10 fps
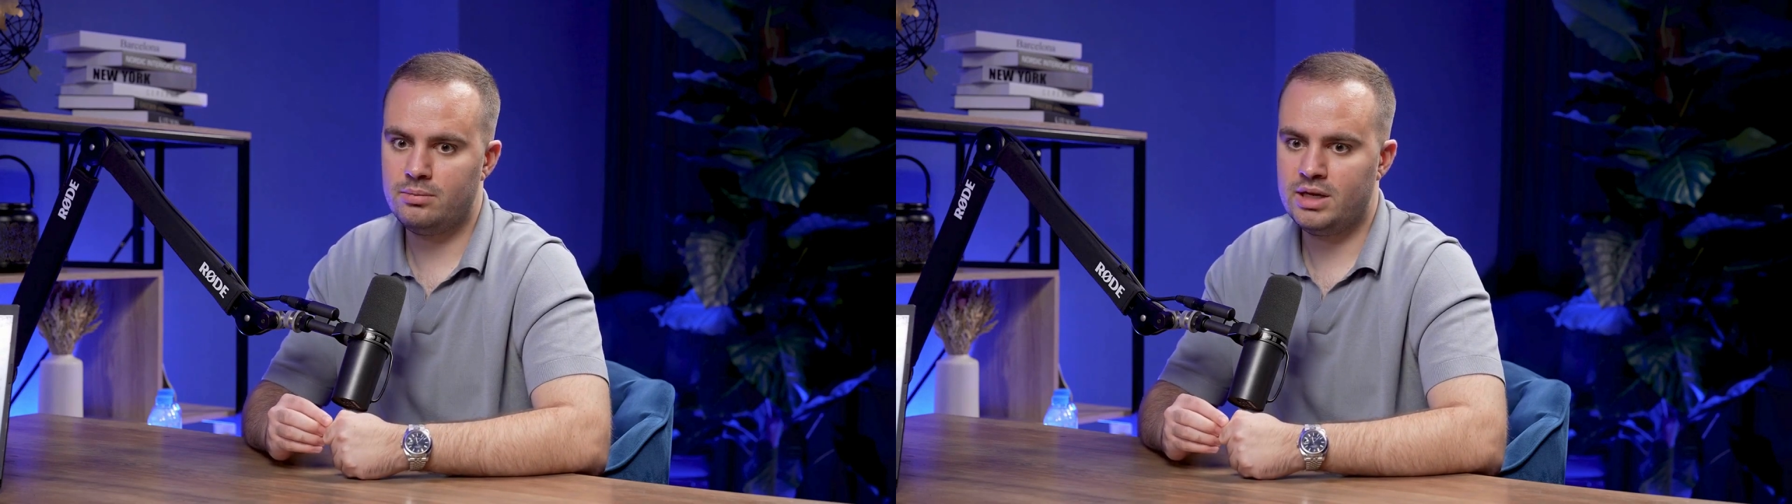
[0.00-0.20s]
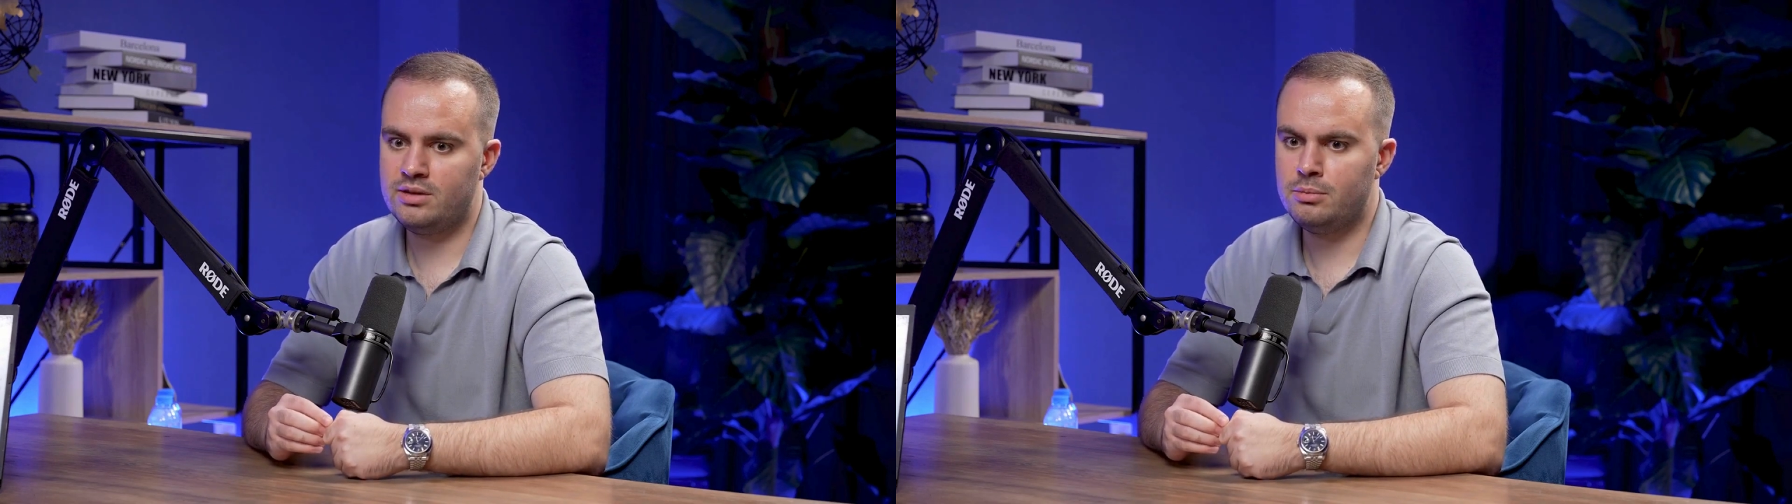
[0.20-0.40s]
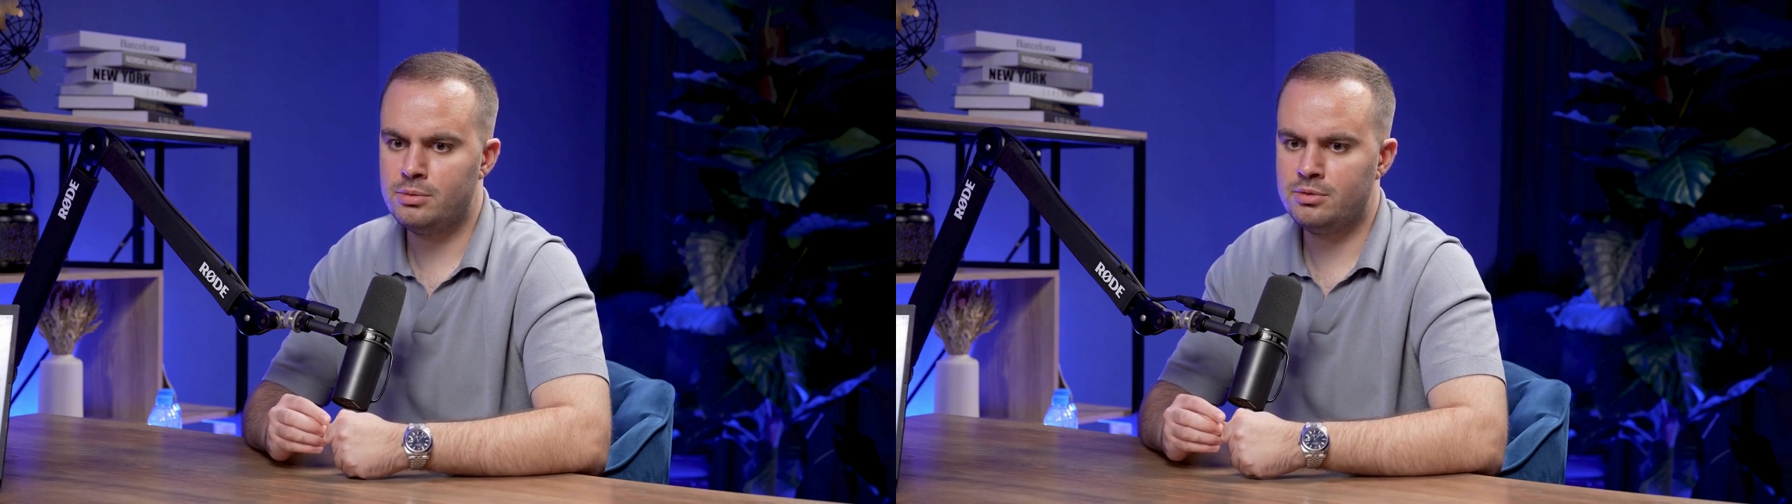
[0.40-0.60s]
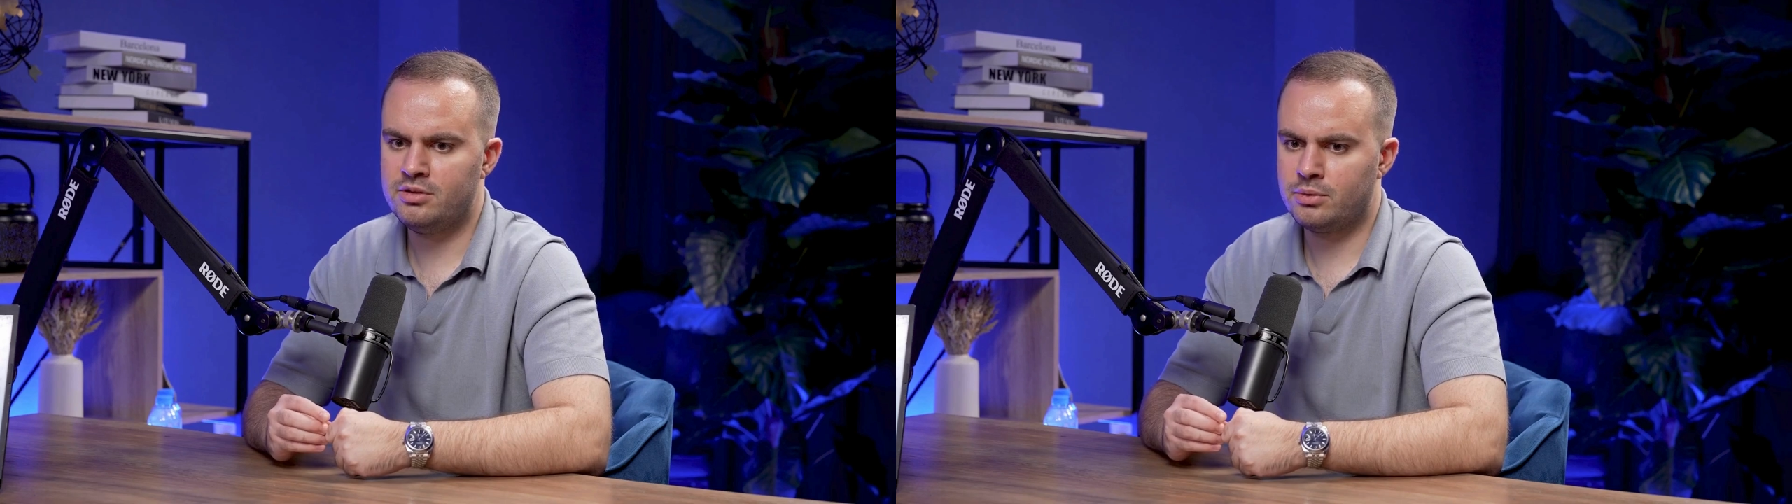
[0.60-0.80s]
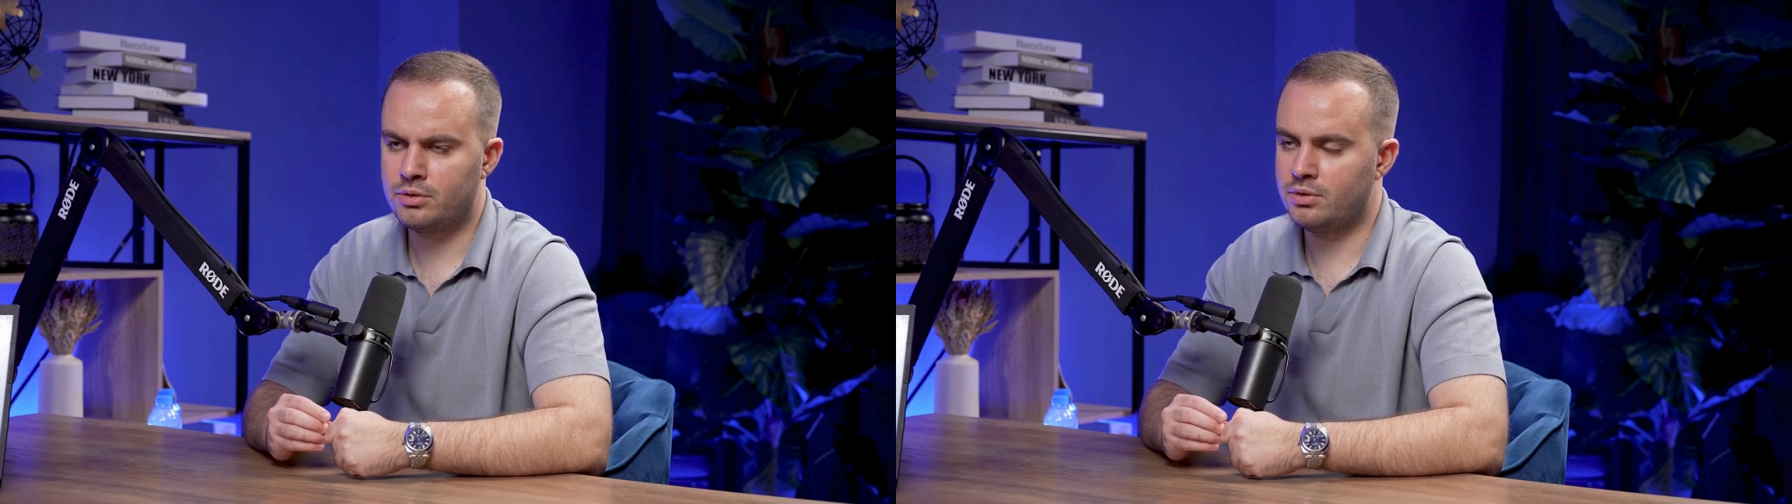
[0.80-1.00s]
at the moment
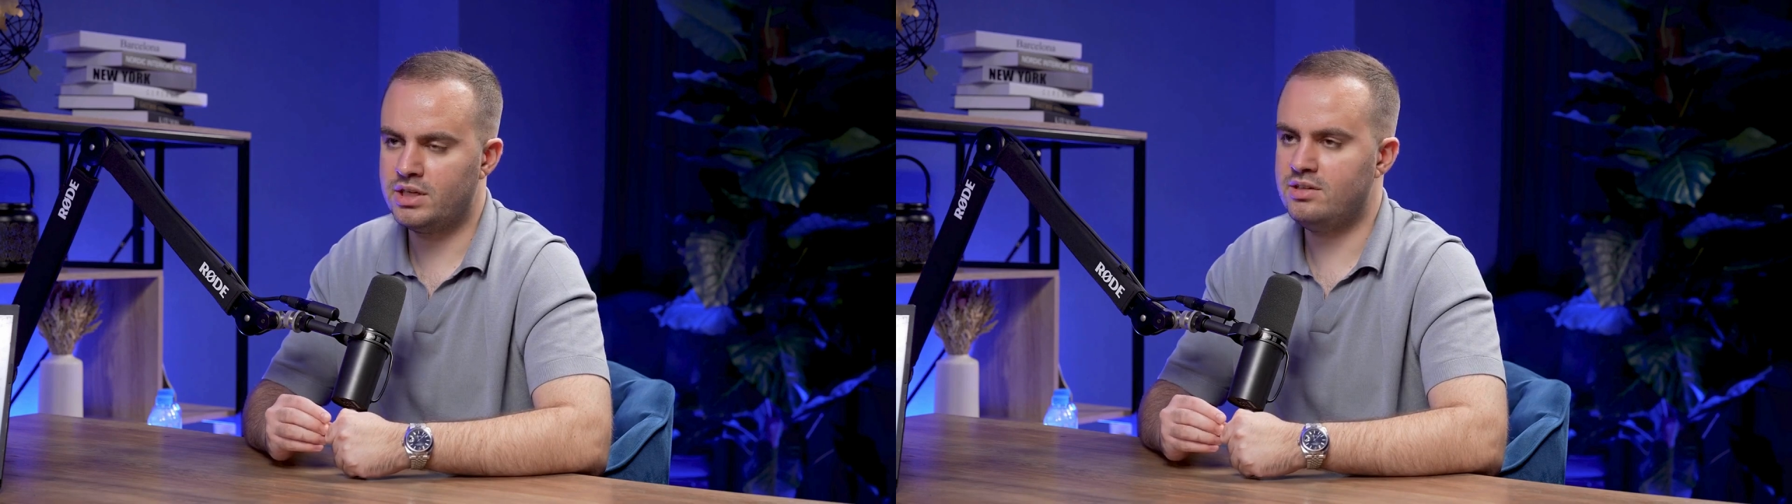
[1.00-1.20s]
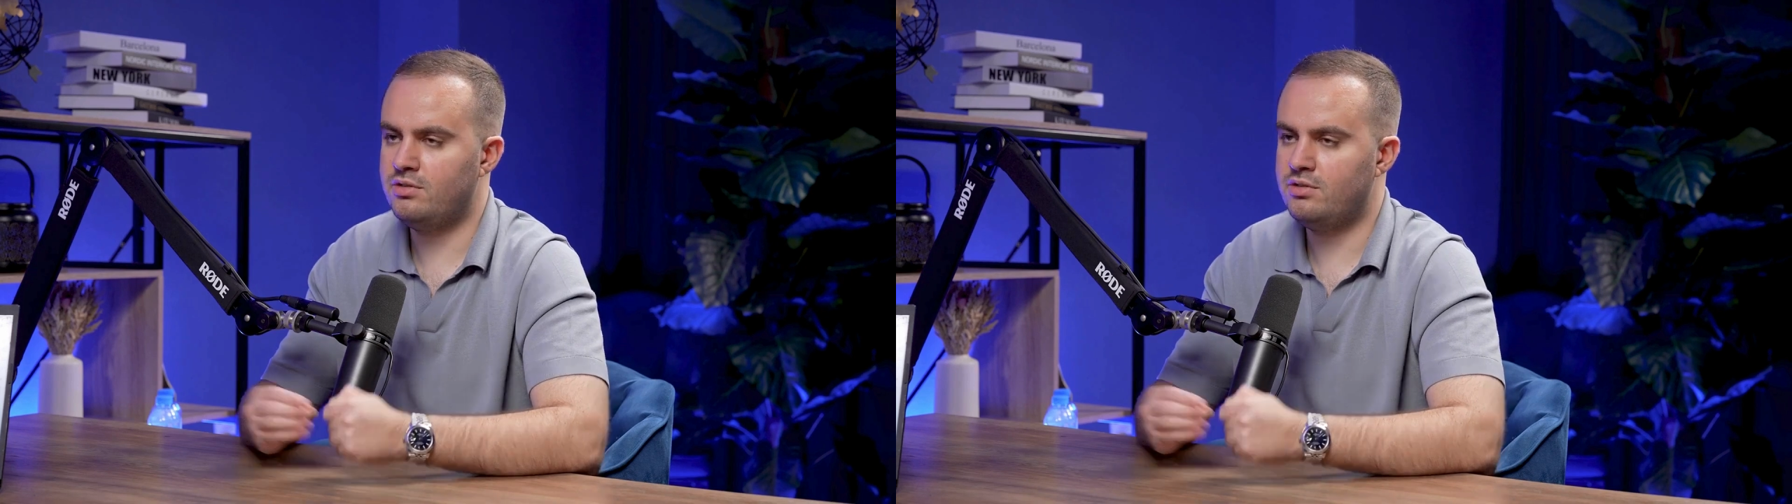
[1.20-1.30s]
they were ready.